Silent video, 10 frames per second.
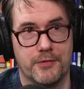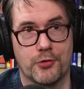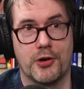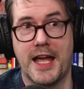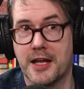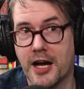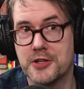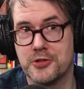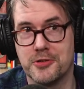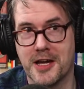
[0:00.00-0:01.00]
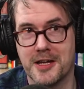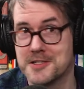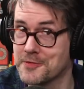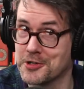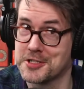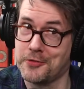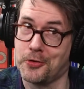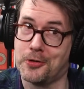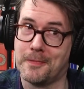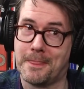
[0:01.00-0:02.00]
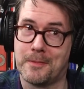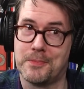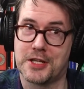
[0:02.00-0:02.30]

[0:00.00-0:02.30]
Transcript: For A I to do that is very difficult mm.